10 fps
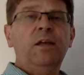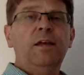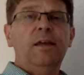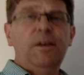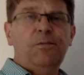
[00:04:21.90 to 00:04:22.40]

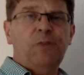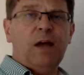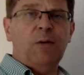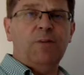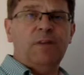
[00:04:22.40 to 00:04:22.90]
If,
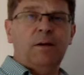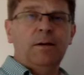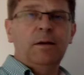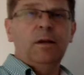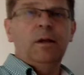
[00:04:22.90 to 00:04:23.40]

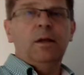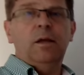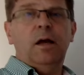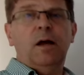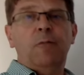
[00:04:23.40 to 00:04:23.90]
however,
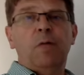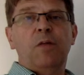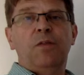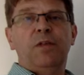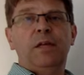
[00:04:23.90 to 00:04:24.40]

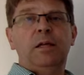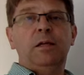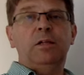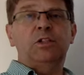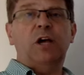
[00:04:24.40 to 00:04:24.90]

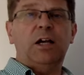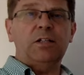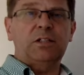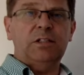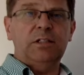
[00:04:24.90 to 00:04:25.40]
the
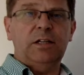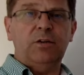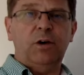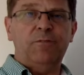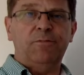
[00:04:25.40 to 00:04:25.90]
task that
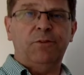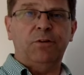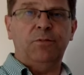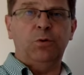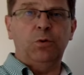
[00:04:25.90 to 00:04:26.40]
you have in front
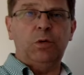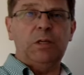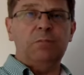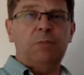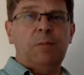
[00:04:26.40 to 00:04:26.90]
of you
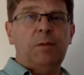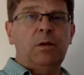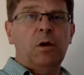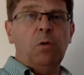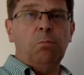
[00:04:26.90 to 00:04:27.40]
is
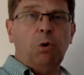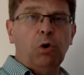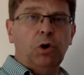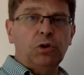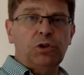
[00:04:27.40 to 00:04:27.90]
maybe
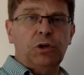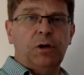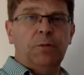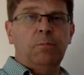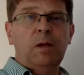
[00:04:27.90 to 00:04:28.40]
more
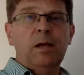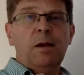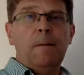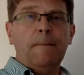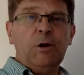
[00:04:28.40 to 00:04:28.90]
long-term,
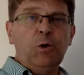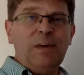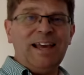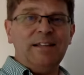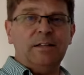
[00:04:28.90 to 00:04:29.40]

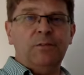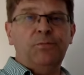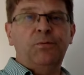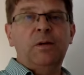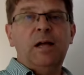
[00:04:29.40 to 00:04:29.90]

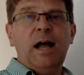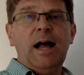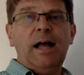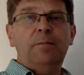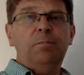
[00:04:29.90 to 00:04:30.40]
creative,
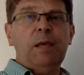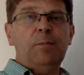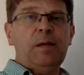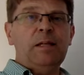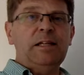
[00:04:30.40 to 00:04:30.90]
and
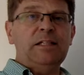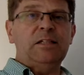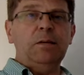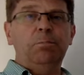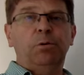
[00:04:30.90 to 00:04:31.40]
maybe
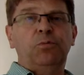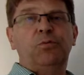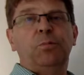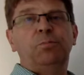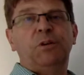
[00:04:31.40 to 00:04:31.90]
needs input
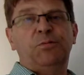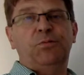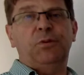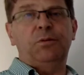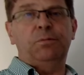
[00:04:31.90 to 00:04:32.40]
from
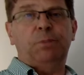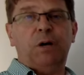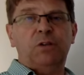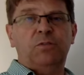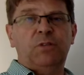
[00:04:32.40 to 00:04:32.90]
different
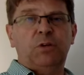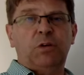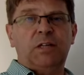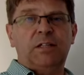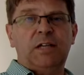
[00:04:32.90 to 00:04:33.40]
parts of the
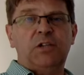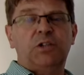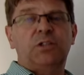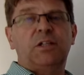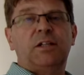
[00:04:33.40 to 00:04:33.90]

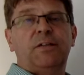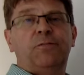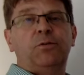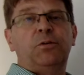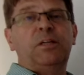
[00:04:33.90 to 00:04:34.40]
organizations and
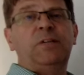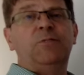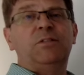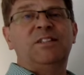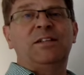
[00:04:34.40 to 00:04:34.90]
therefore need
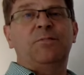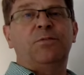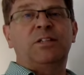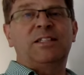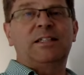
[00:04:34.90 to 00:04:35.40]

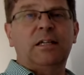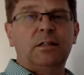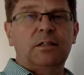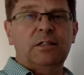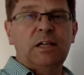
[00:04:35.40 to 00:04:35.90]
different
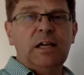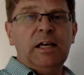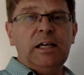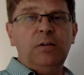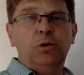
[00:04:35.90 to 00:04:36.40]
skills
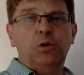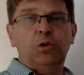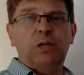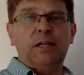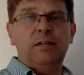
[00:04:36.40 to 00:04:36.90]
in order to
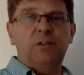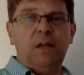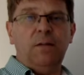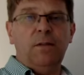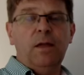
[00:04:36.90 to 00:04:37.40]
get it done,